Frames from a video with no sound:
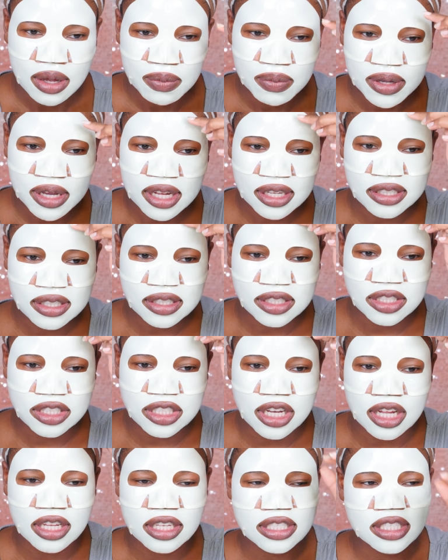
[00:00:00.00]
Because it's
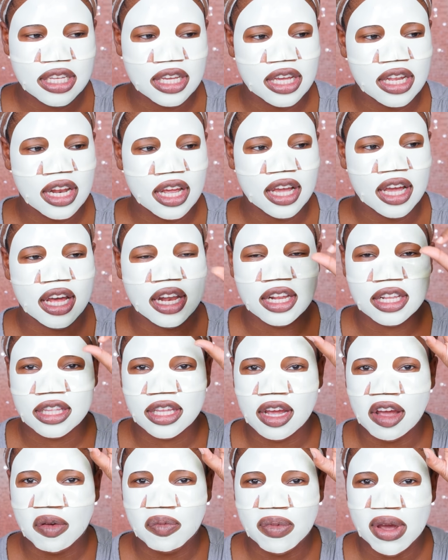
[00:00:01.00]
gelatin, I kind of
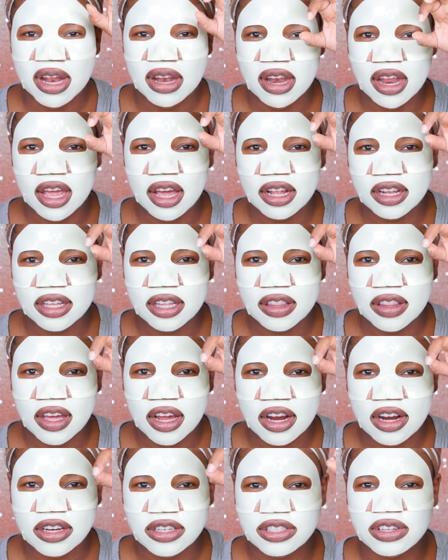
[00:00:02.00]
dug my nail in
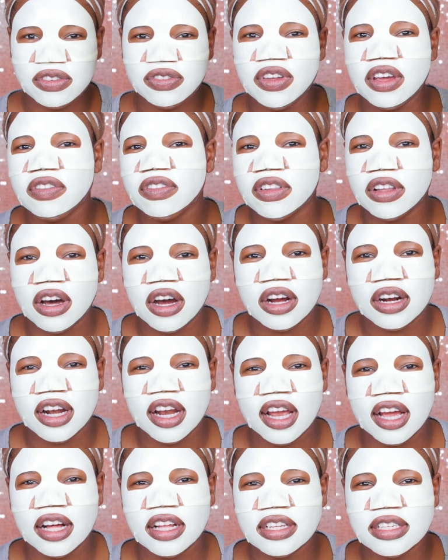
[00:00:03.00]
there. So if you have long
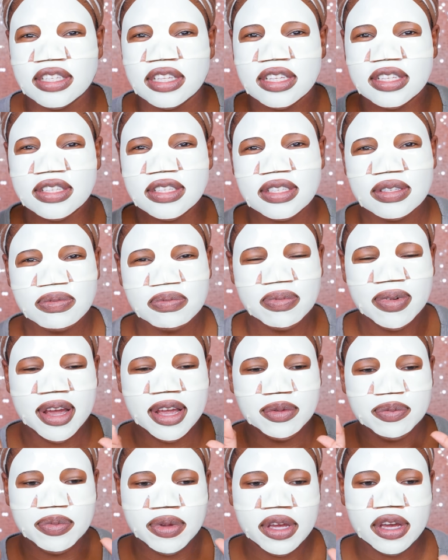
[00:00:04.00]
nails, this
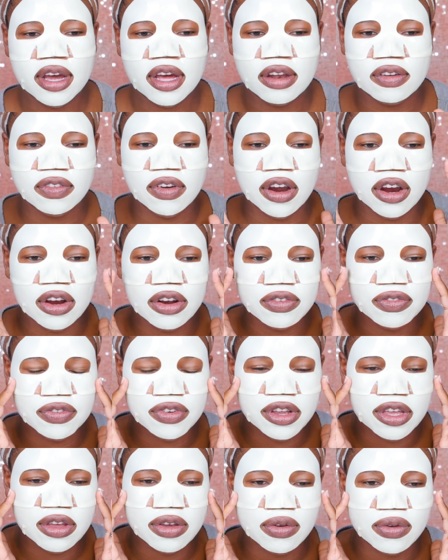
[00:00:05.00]
might be kind of hard for
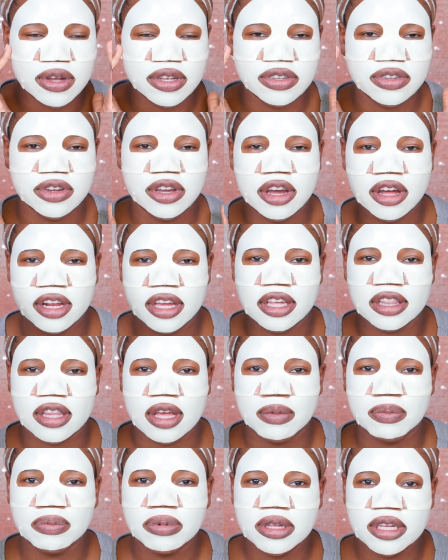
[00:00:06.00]
you because you got to get
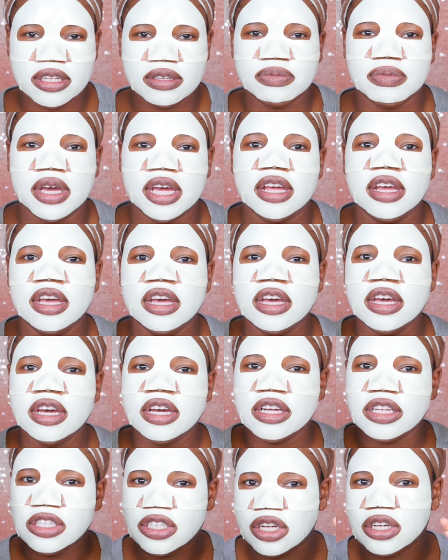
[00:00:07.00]
that placement
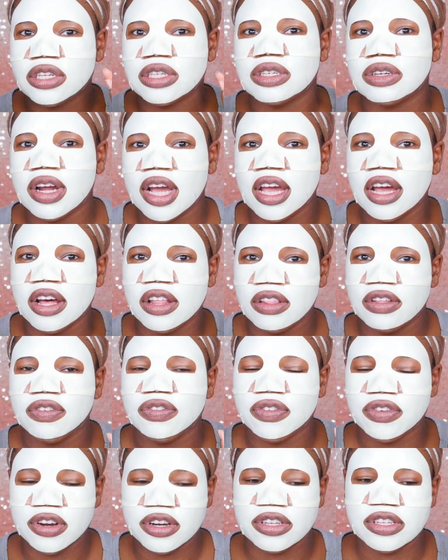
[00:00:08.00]
just right on the
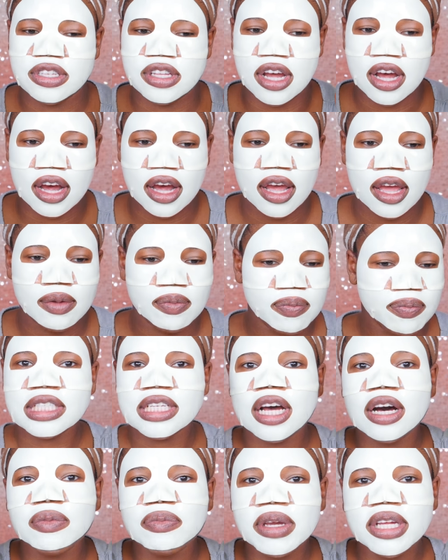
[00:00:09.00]
first time.
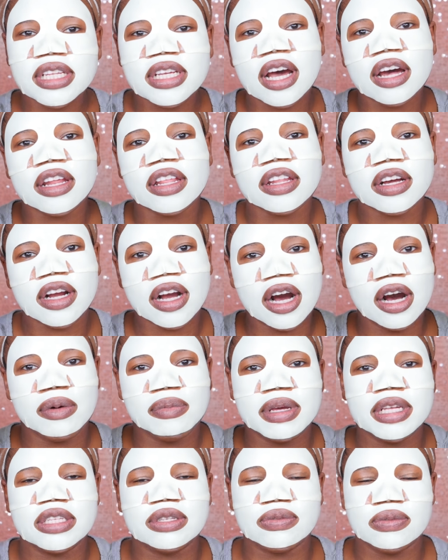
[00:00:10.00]
Tell me down in the
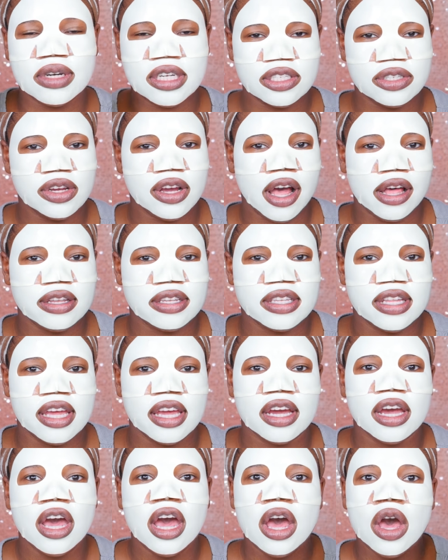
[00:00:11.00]
comments what you guys
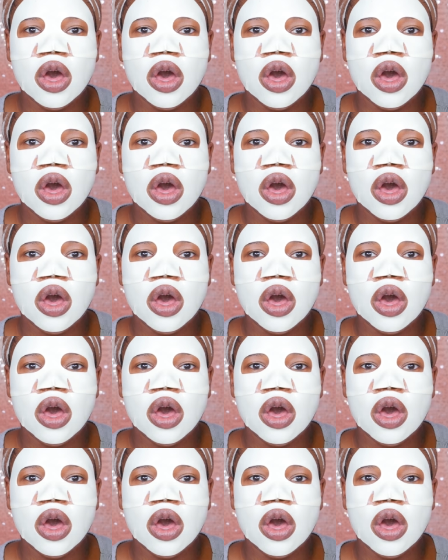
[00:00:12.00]
think.